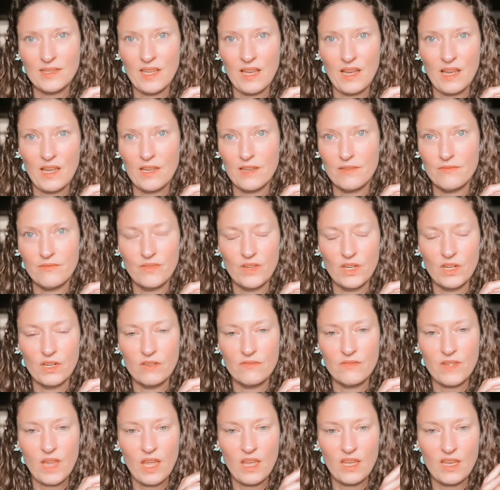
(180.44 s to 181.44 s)
SI fear
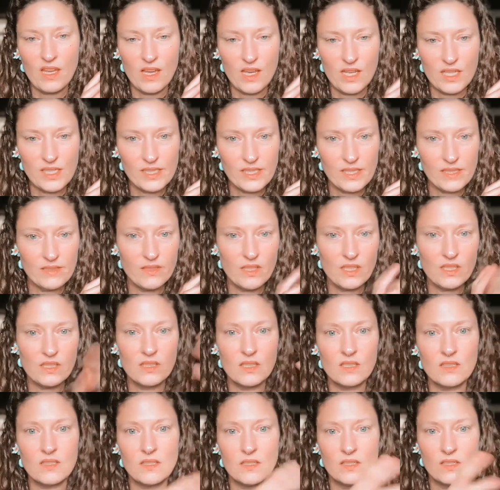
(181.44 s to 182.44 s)
of chaos that
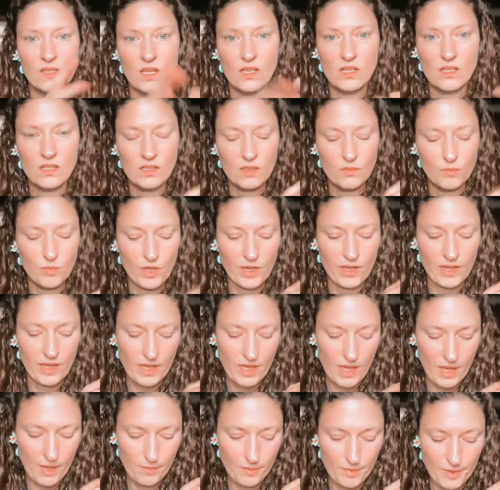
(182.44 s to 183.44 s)
this is all bringing
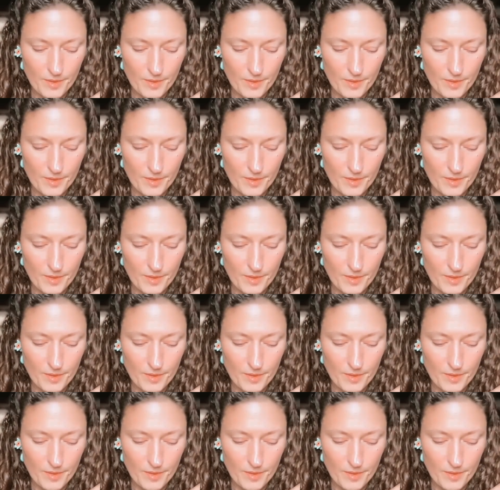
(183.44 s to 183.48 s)
up.